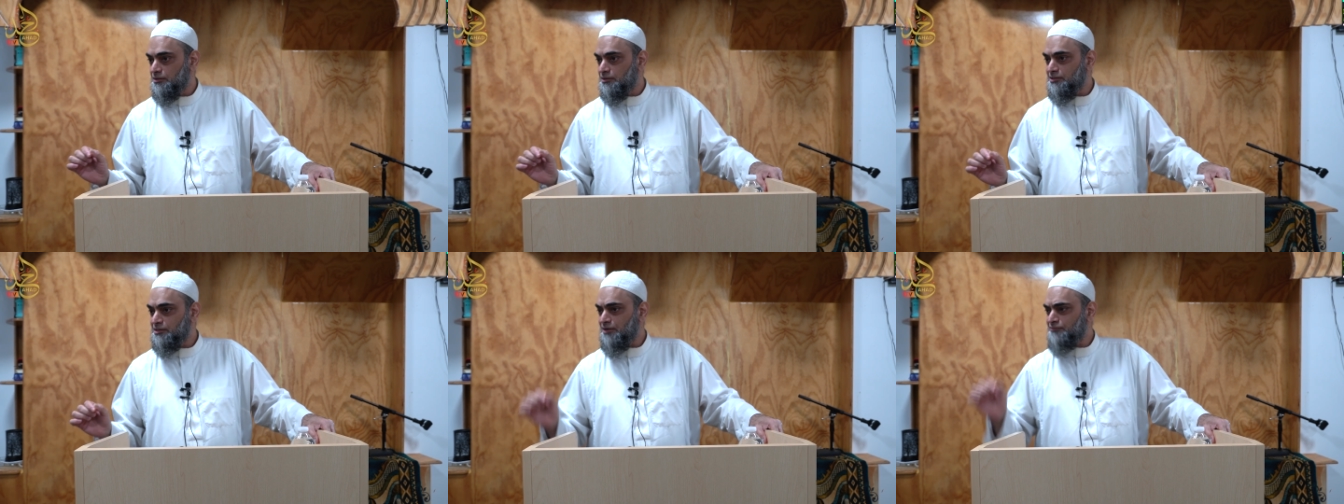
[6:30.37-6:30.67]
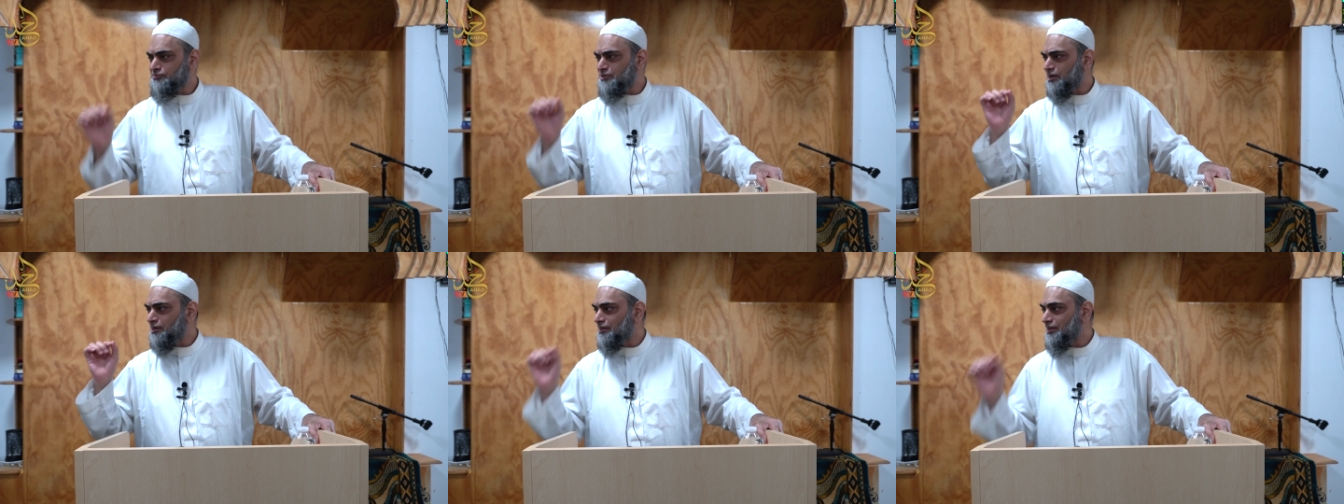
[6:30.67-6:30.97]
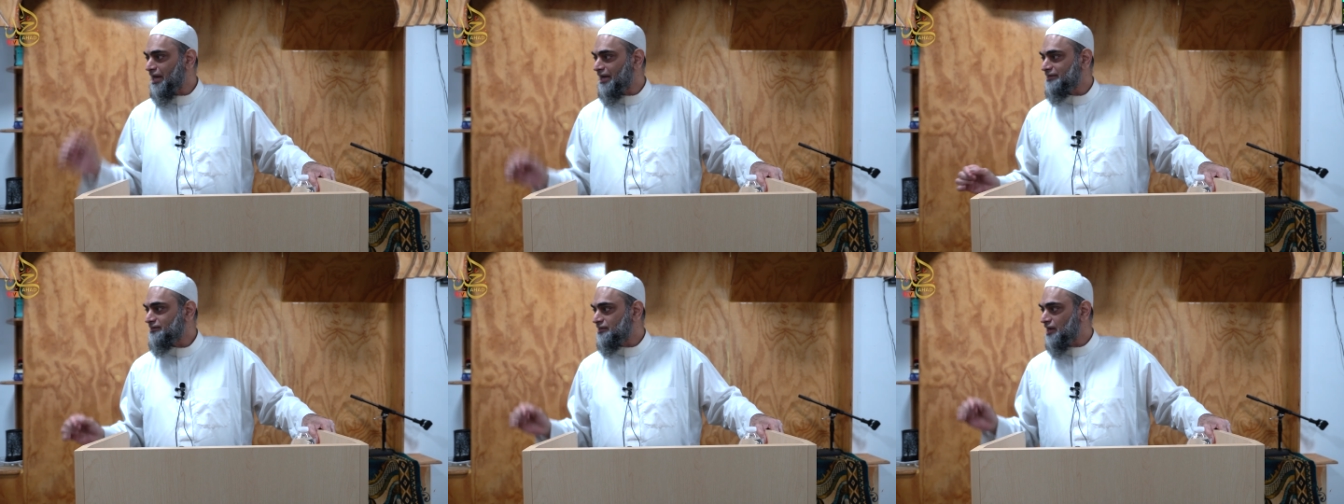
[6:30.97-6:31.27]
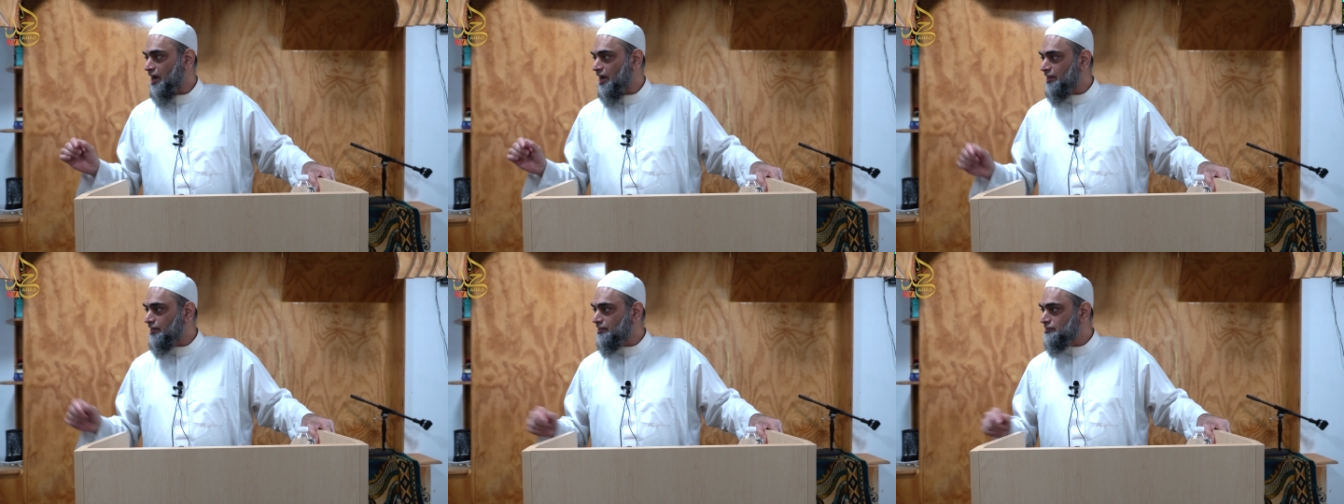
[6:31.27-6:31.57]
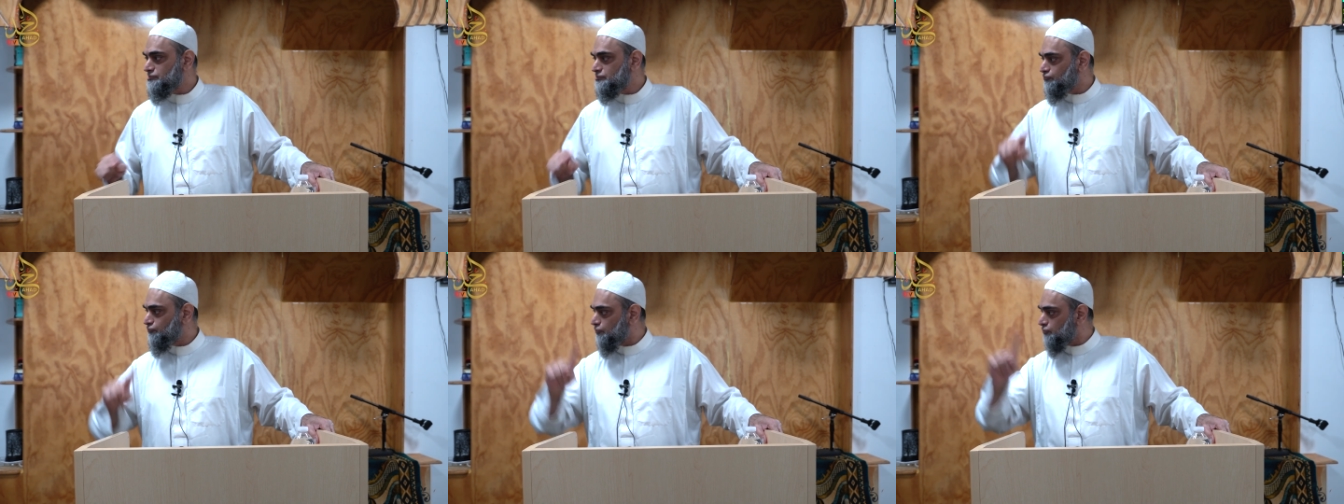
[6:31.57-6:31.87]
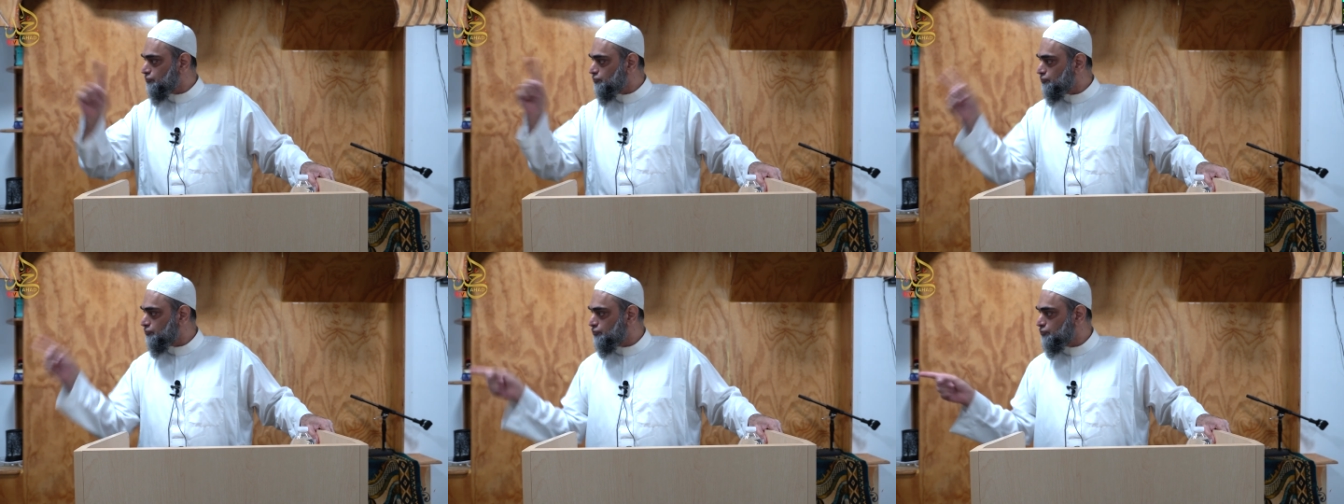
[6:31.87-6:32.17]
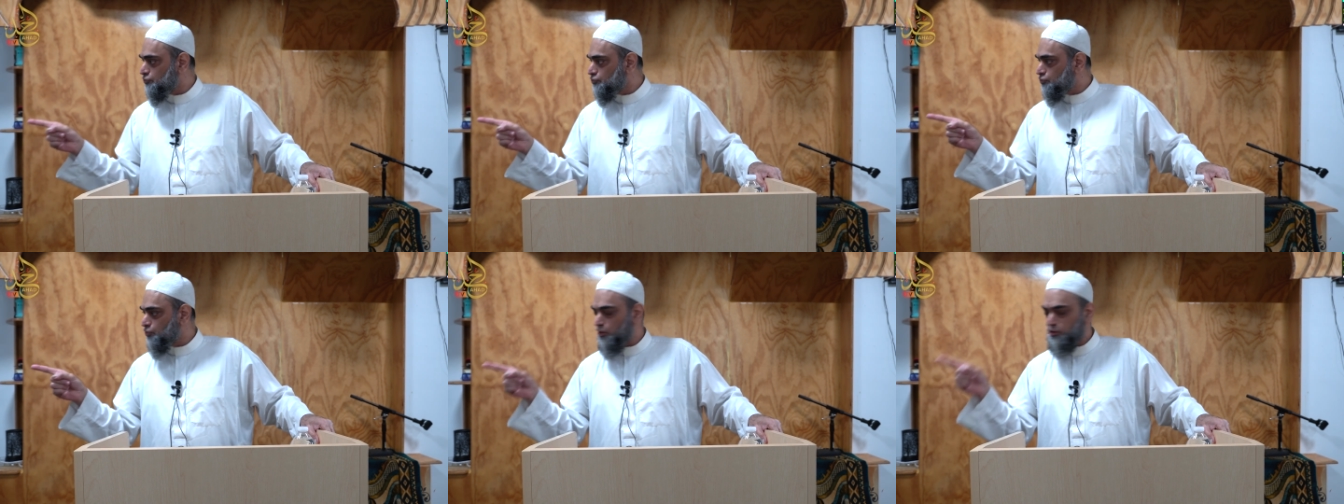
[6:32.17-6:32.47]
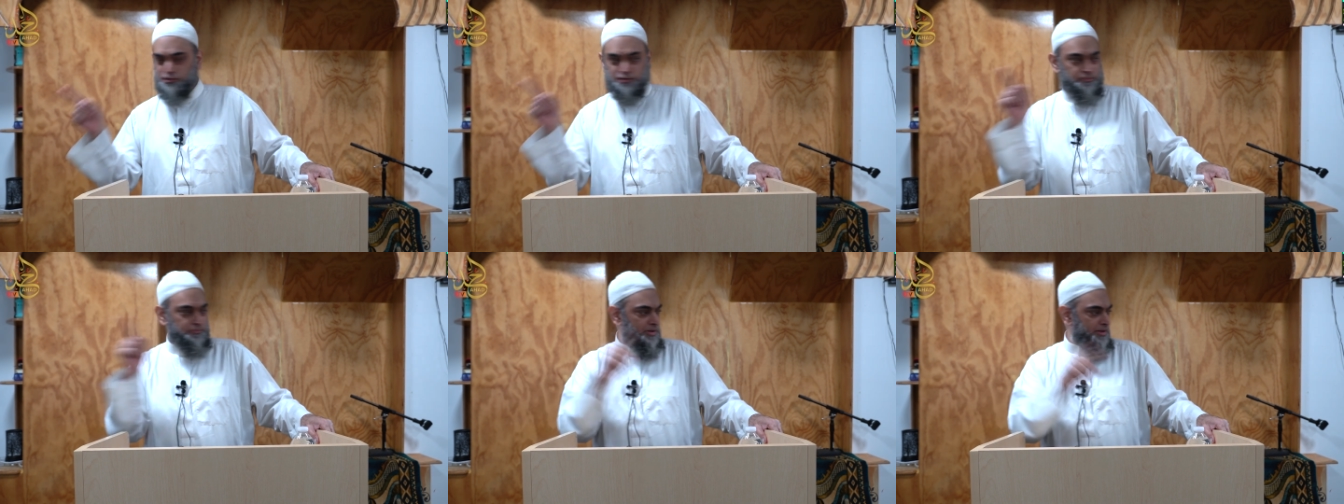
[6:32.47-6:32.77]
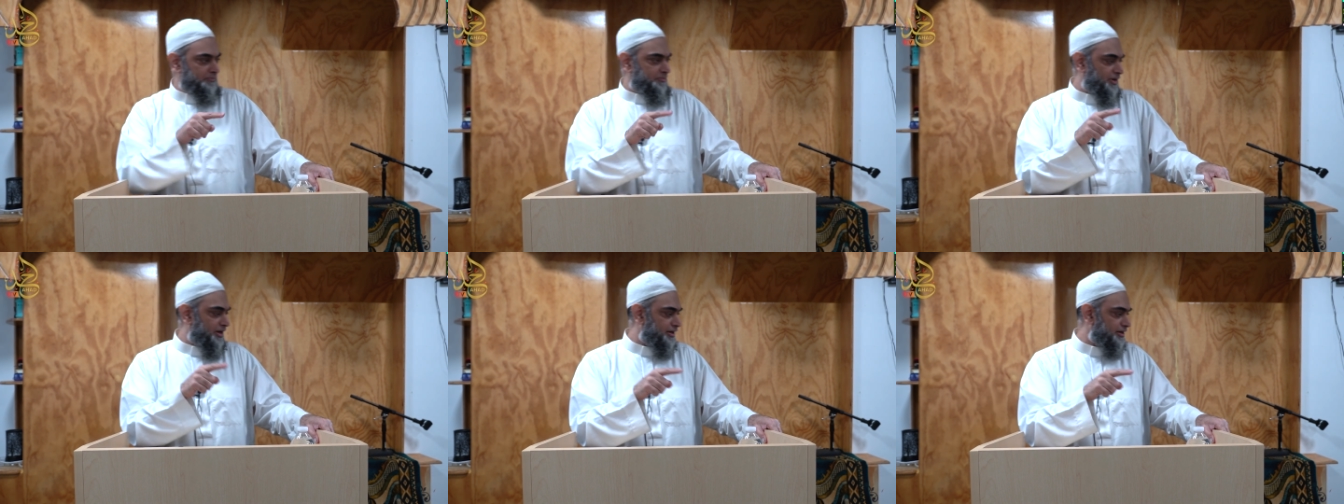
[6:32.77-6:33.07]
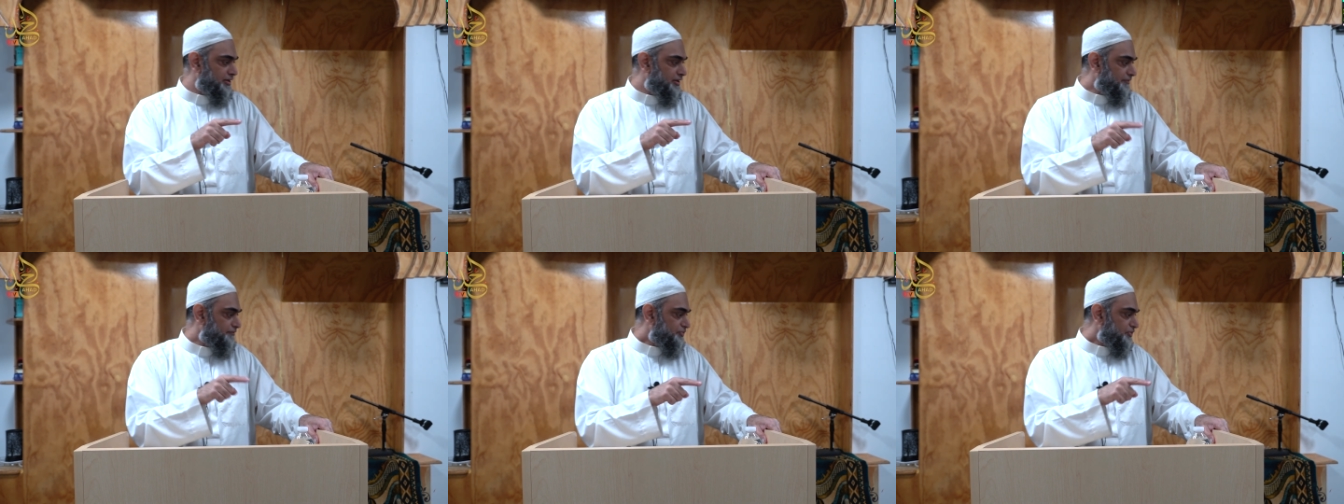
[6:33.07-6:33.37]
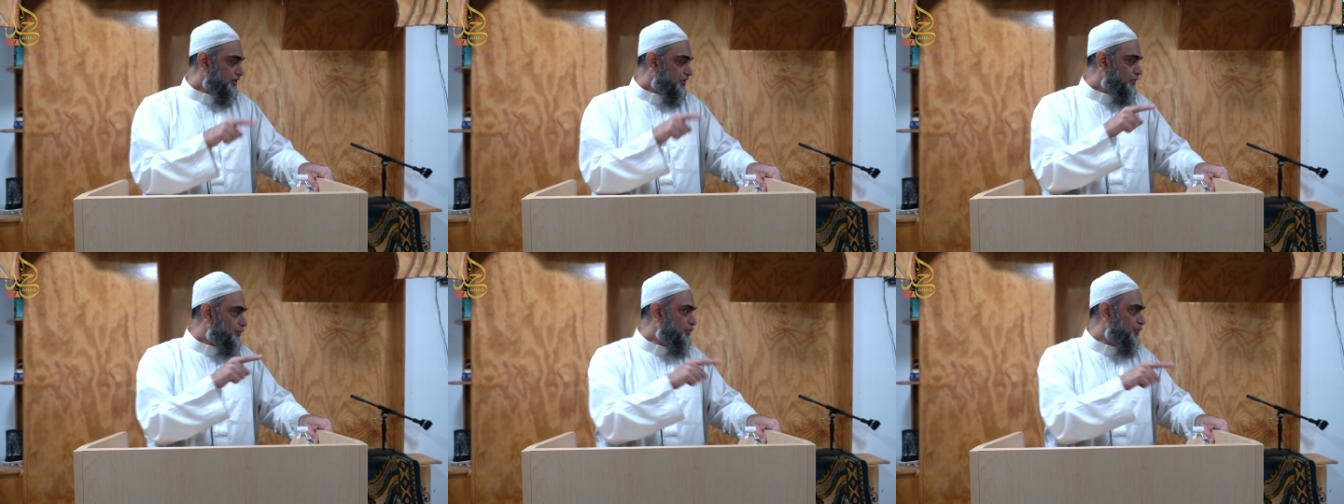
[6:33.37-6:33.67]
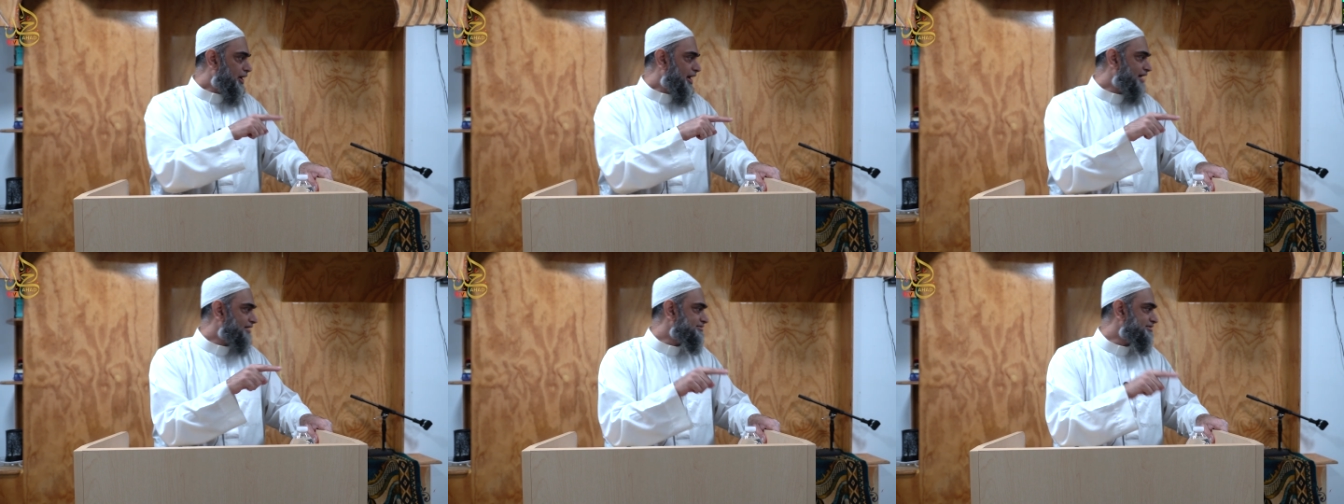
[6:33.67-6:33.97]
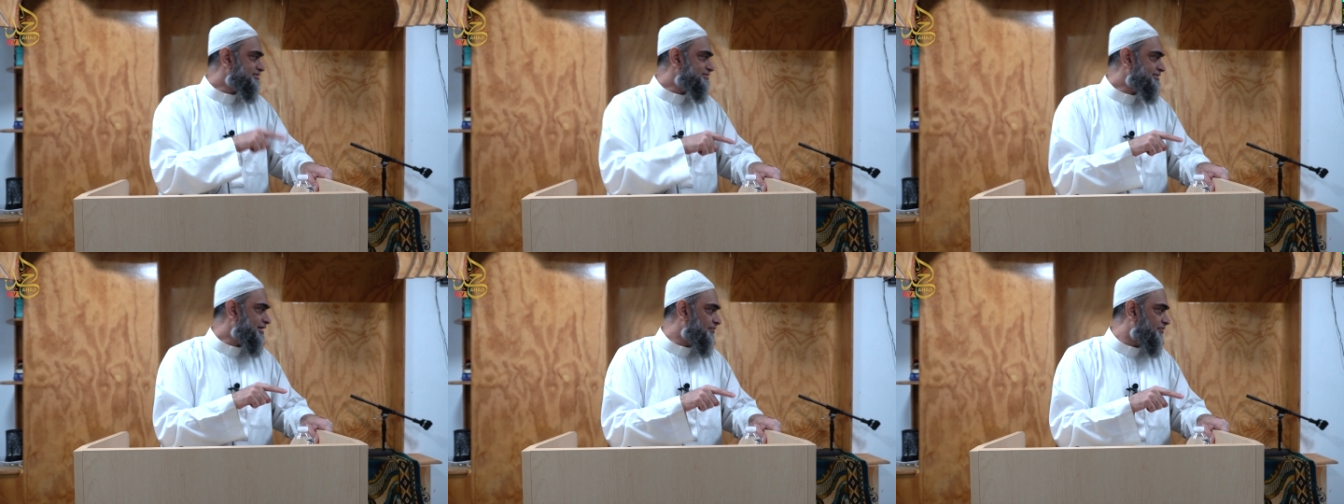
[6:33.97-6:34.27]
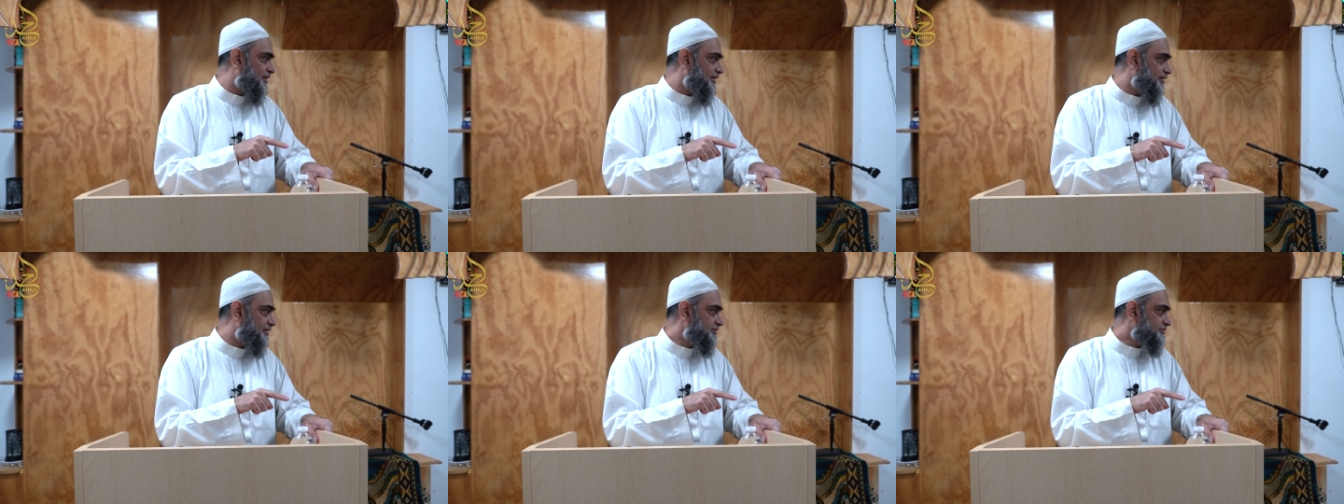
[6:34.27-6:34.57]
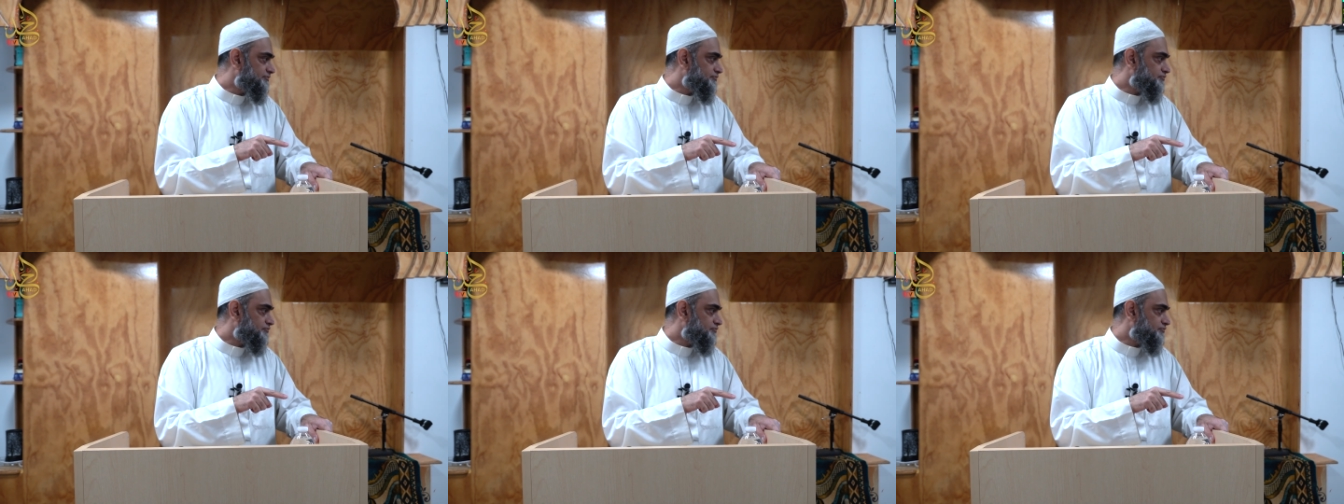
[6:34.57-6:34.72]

Give the glad tidings to those people who has a sabr.